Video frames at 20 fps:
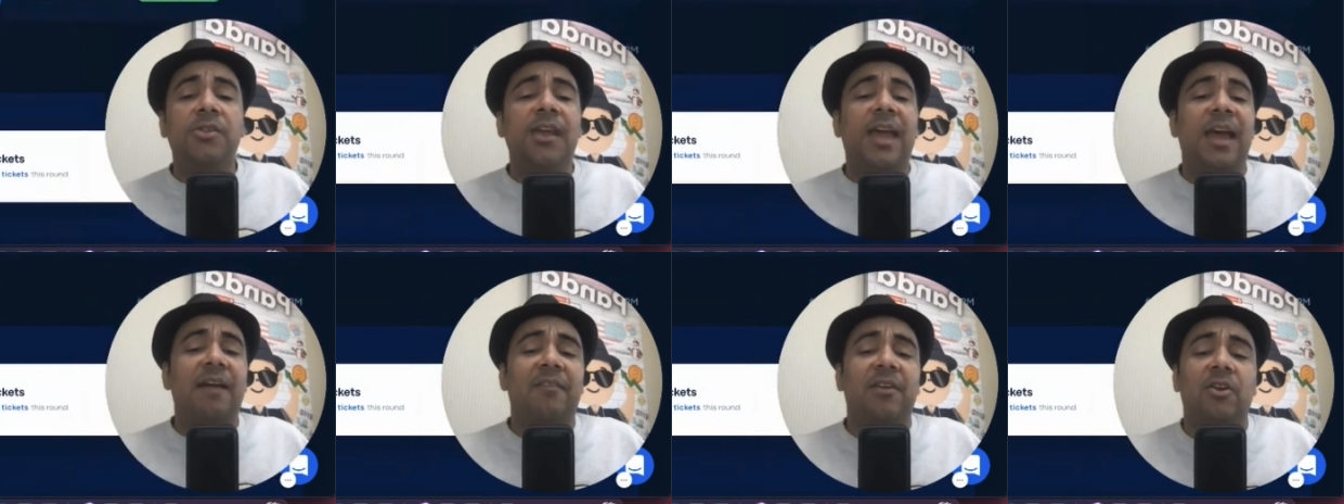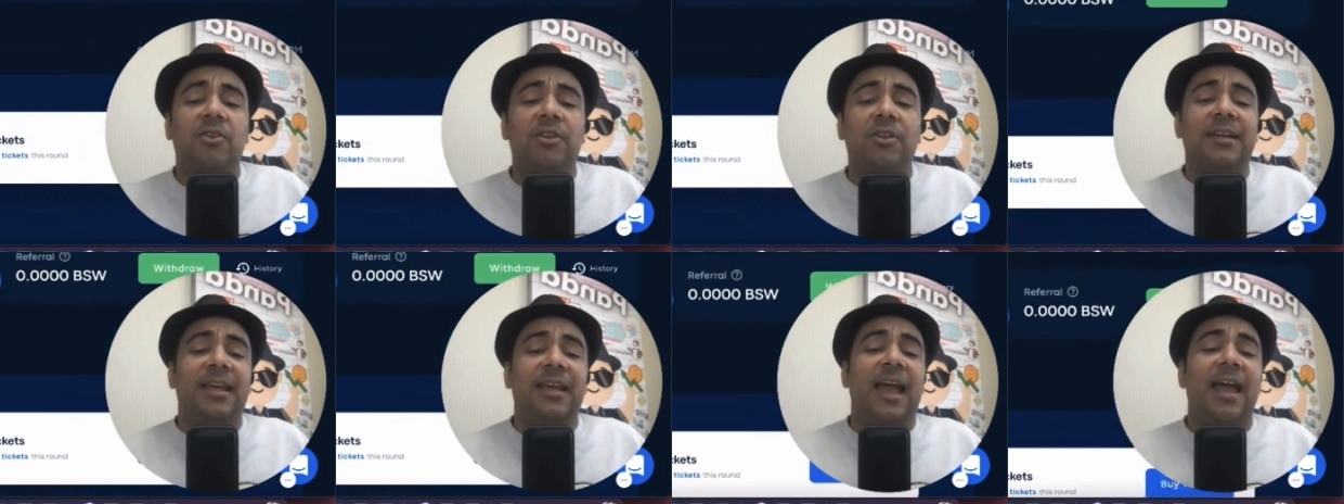have a
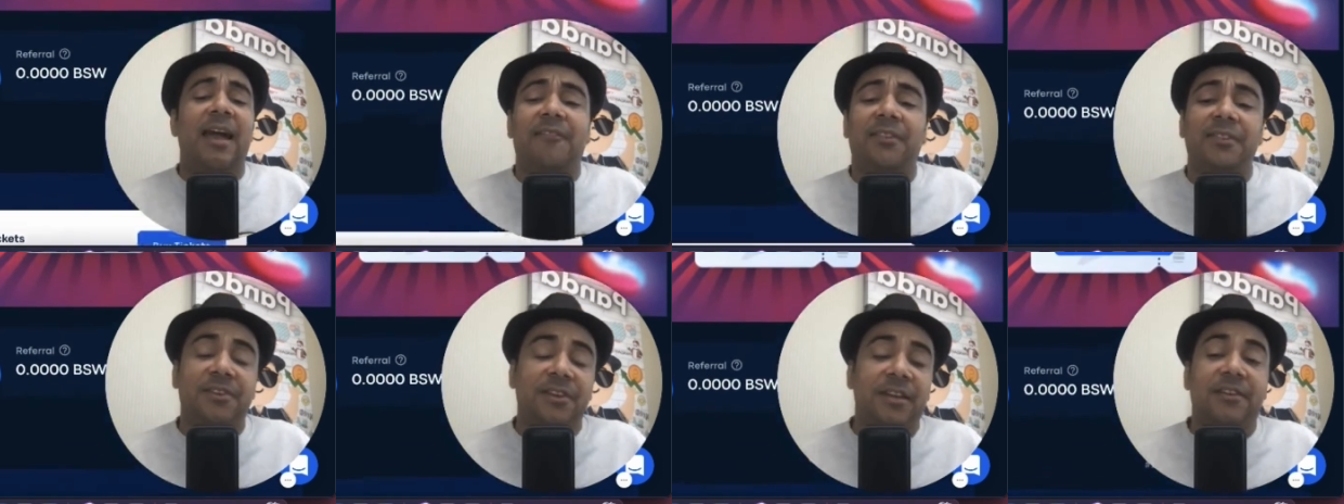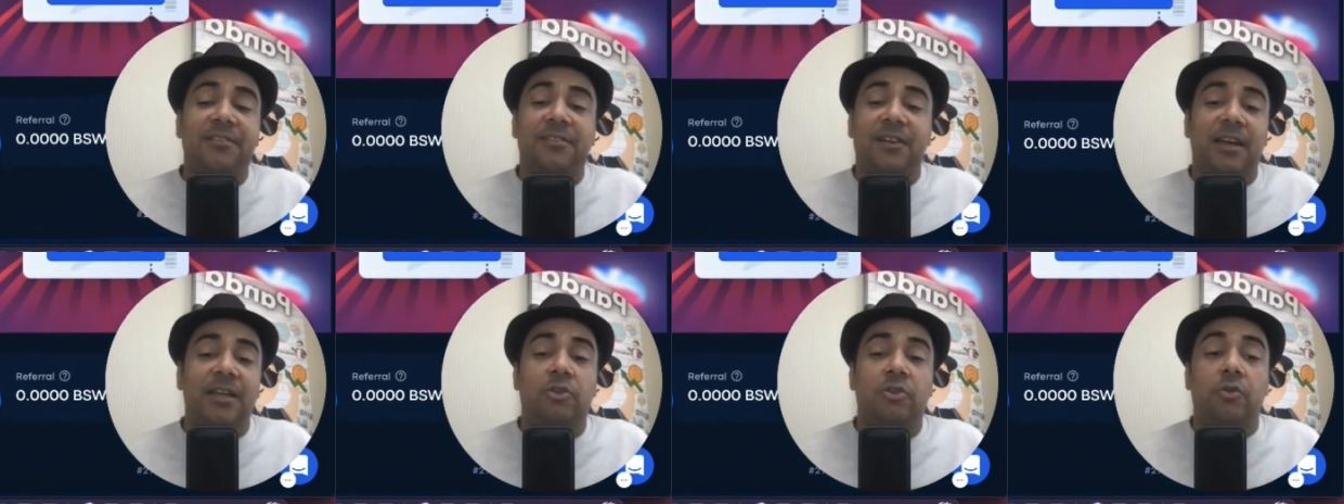lottery. I haven't really
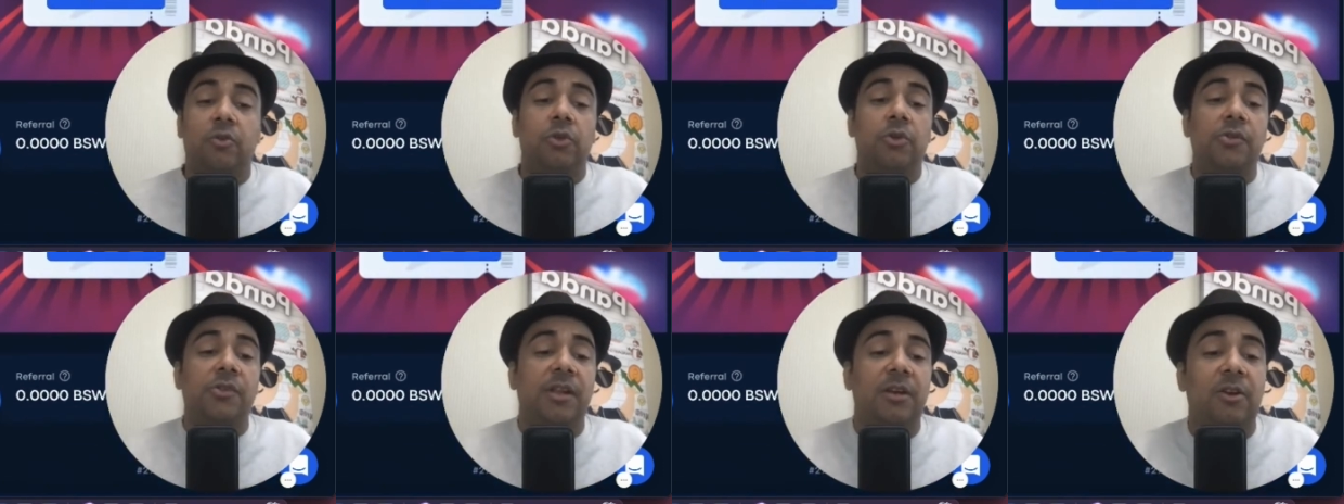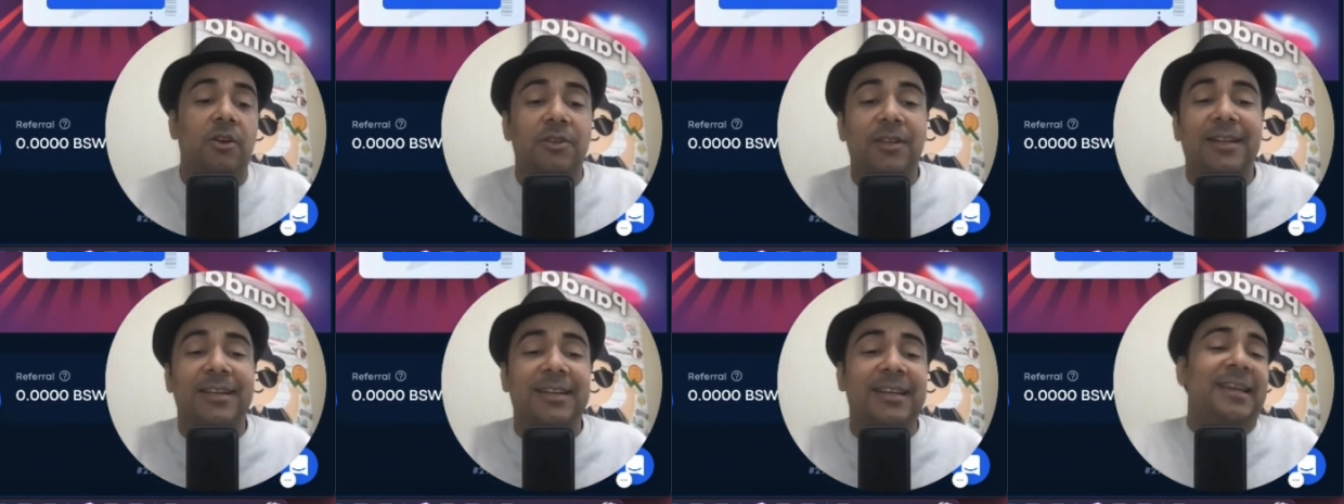tried to use a
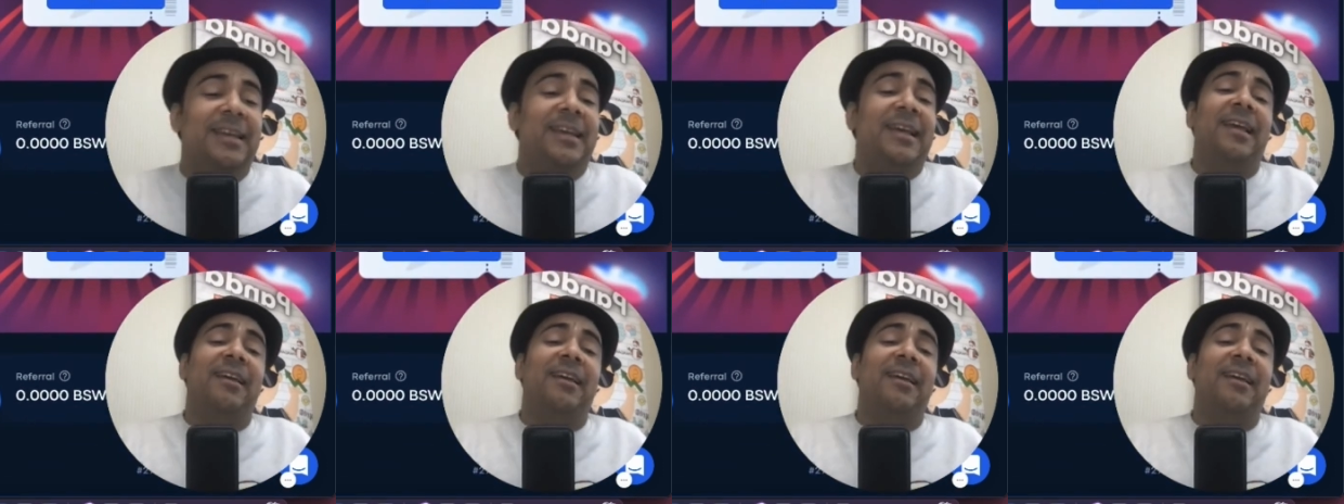lottery.